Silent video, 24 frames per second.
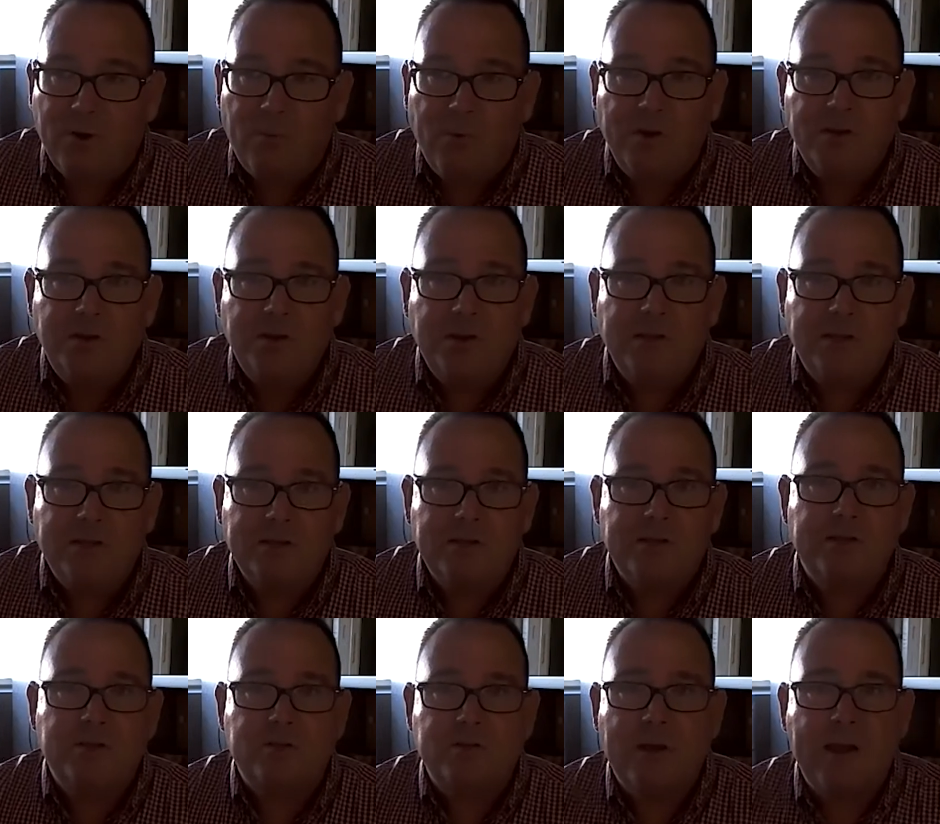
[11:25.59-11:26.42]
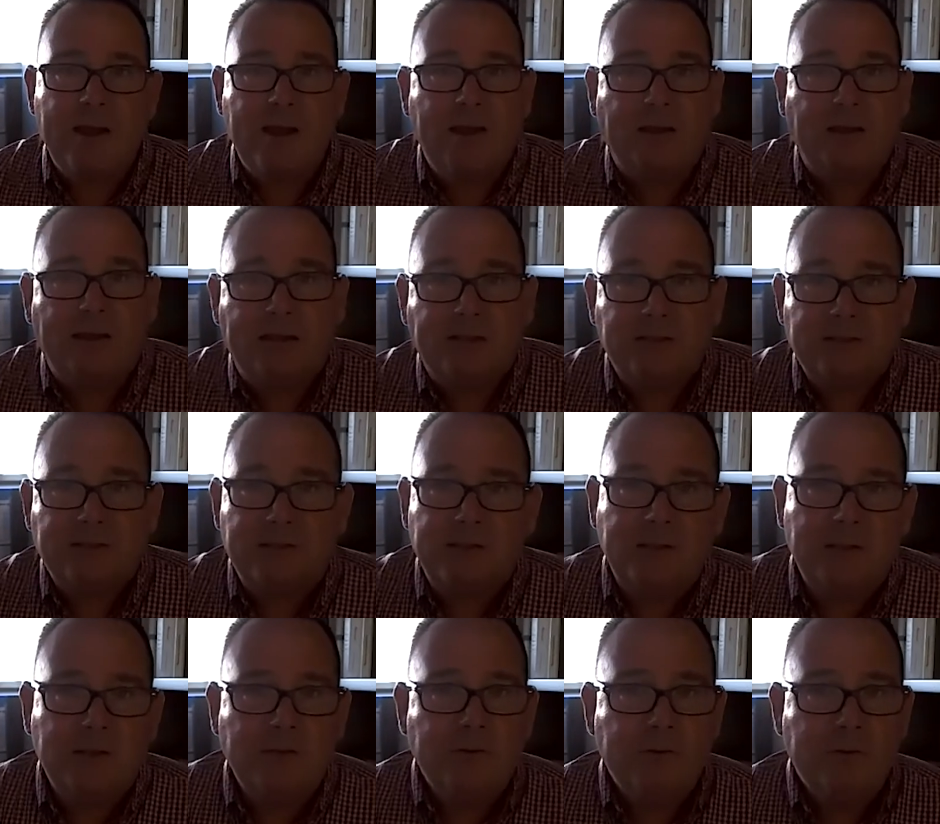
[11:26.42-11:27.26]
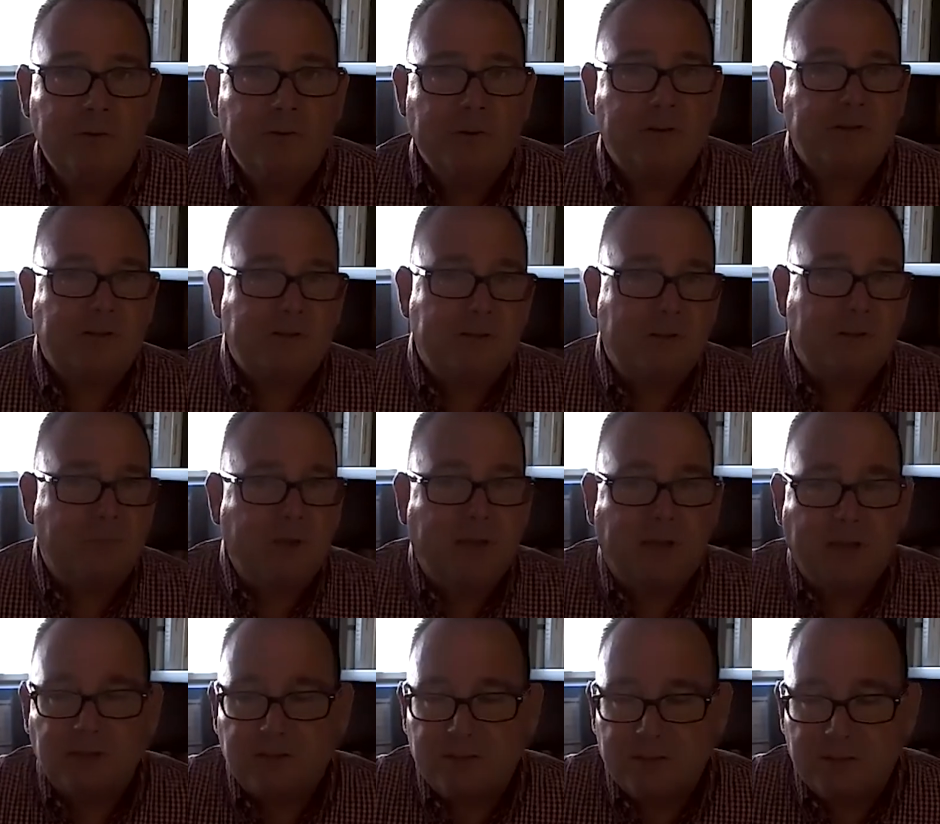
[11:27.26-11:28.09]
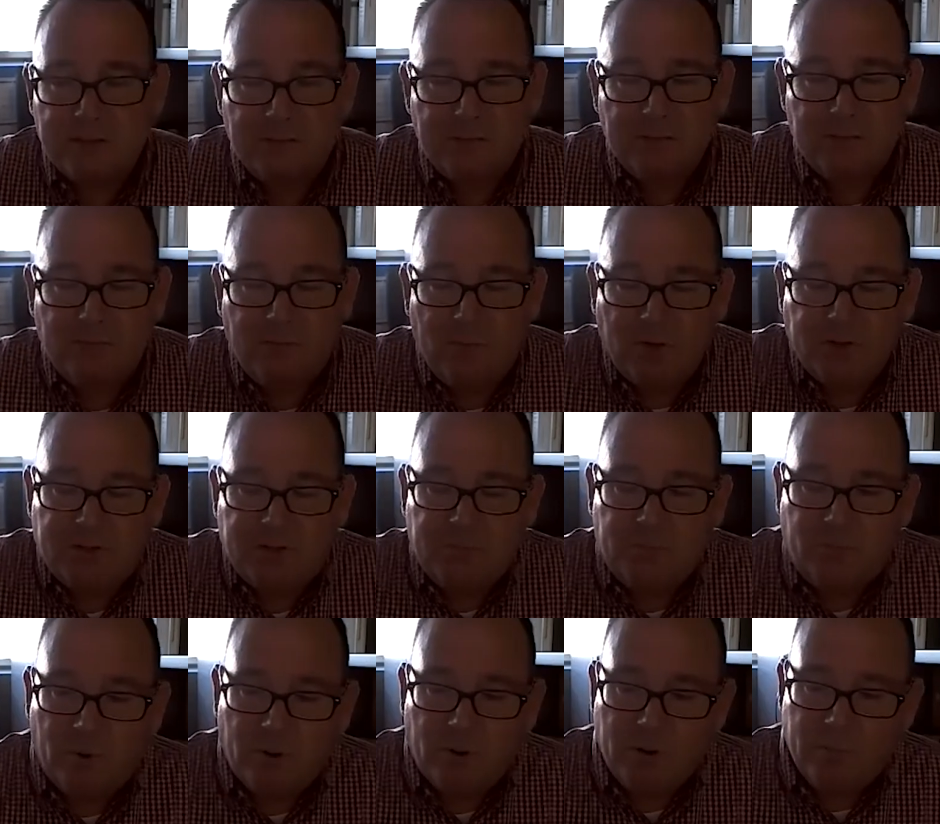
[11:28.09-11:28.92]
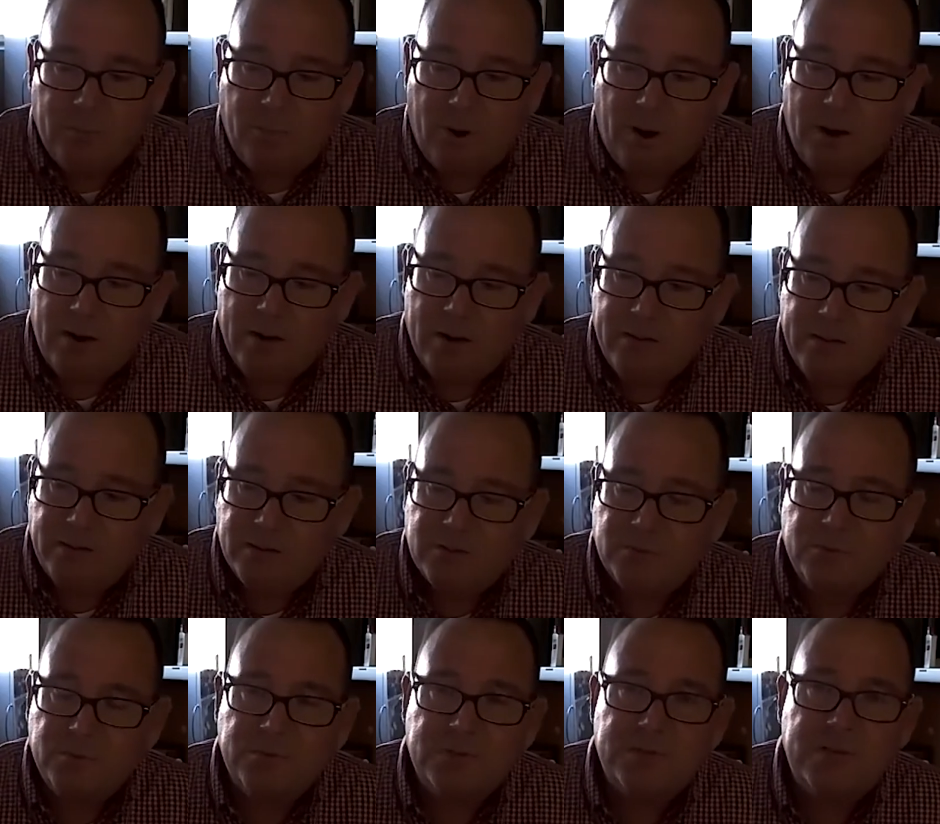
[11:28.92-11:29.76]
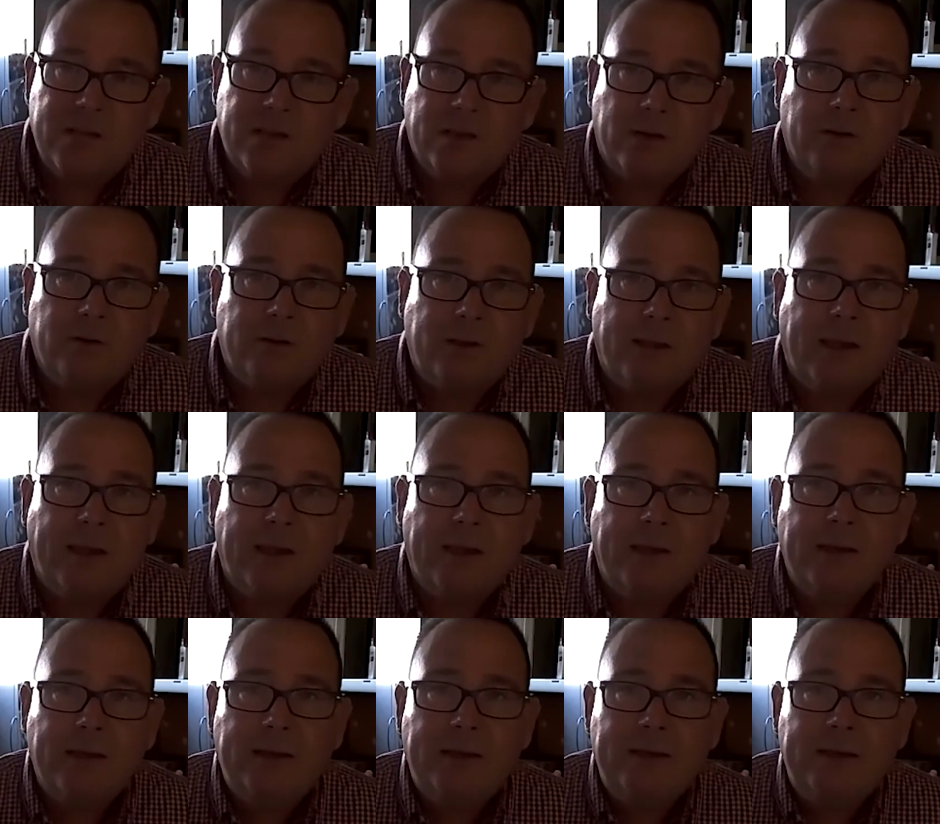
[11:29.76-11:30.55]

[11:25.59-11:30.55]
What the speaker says: But when you get to the training, that's the biggest, most important part of this, was saying, okay,